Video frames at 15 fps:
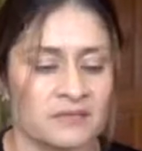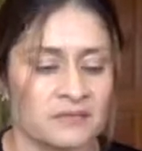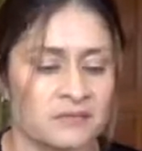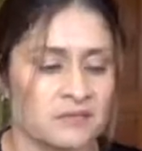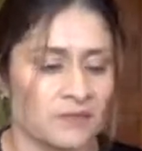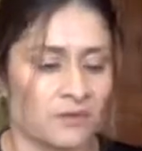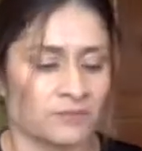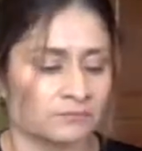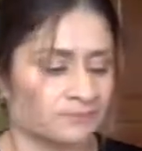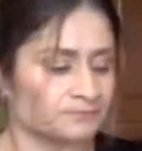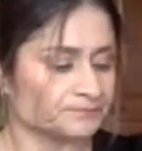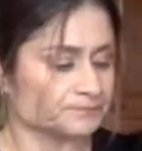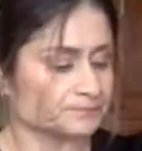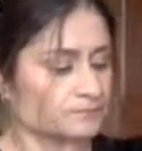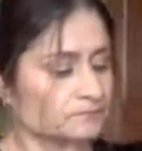So
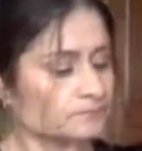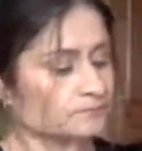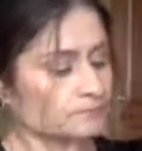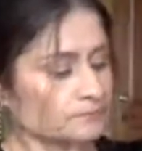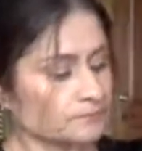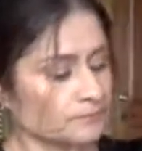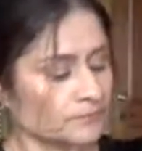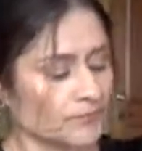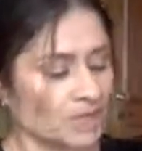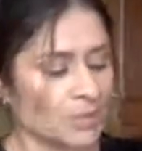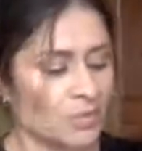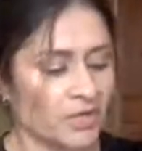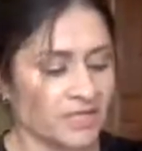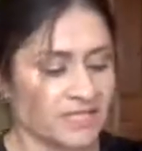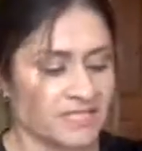
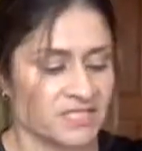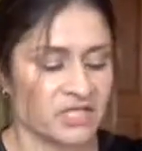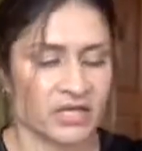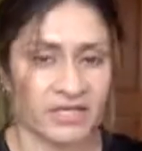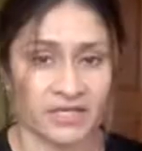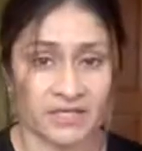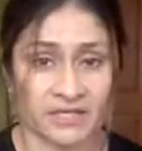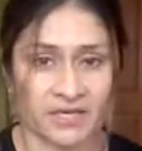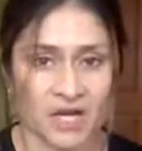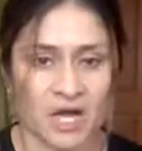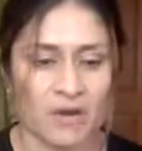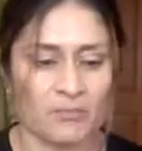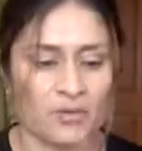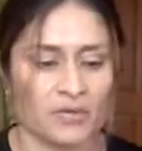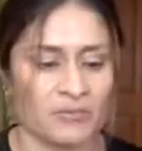we'll get started in a
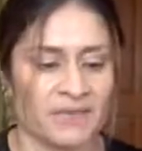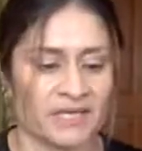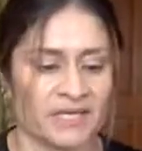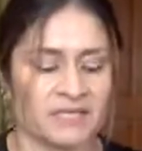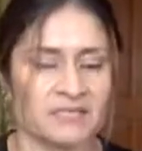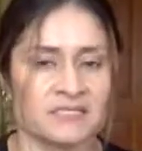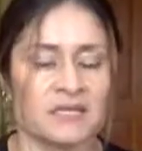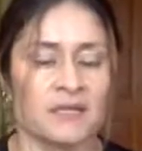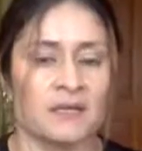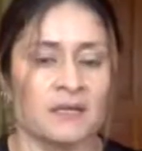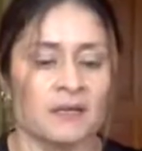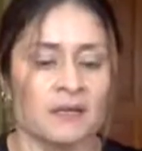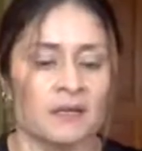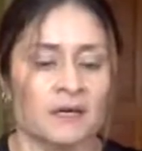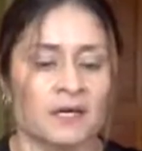couple minutes.
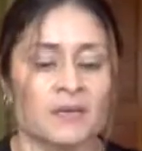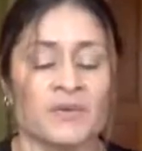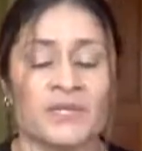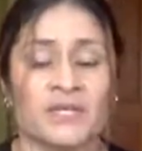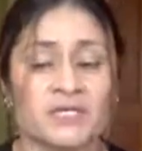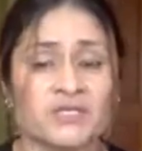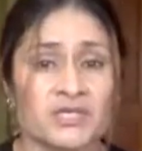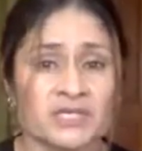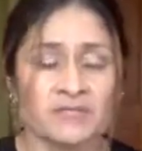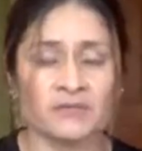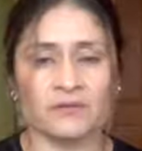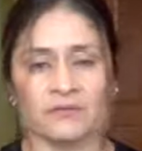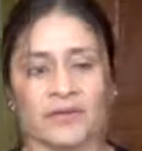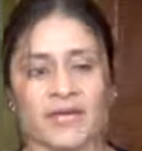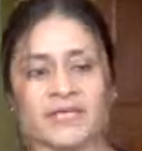Um, and then just so
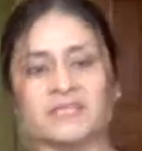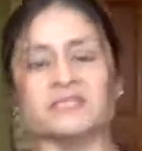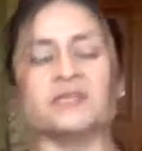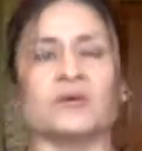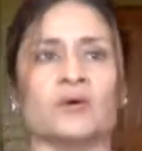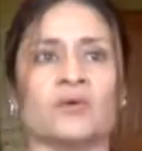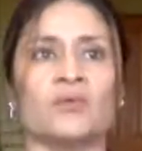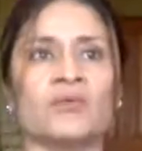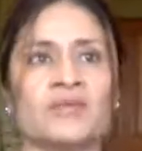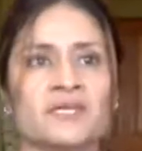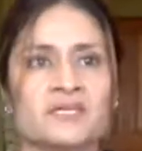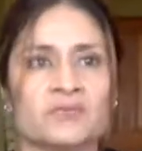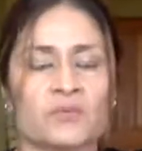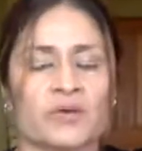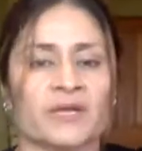you guys know,
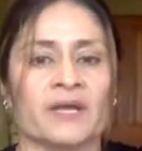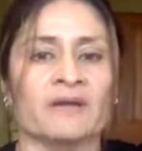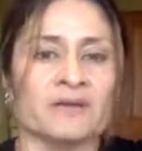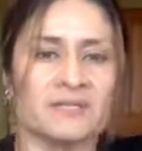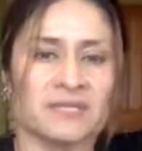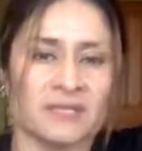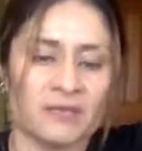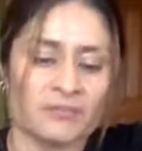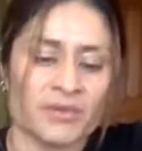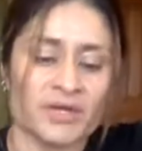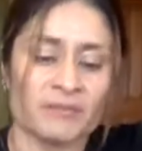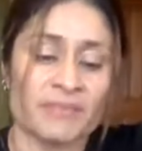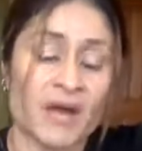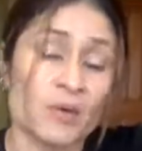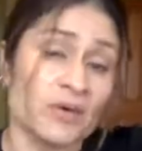this workout is going to be
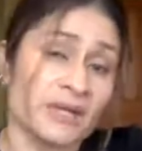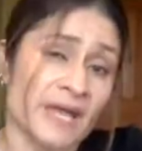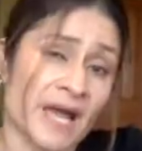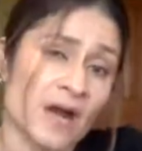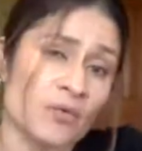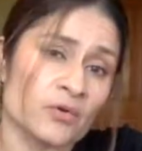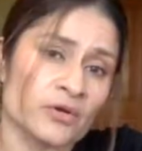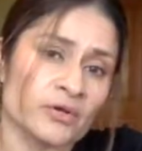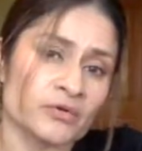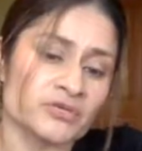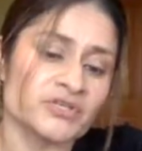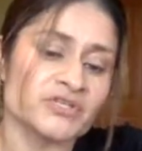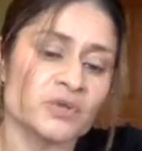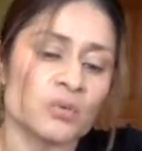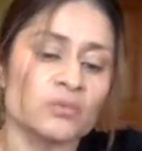about an hour or
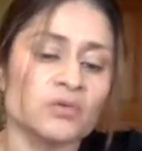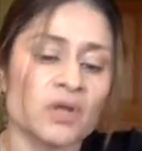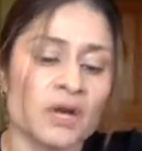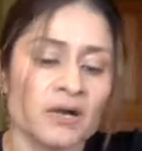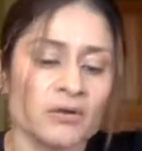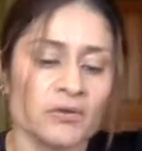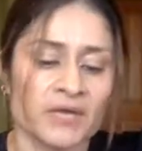so long.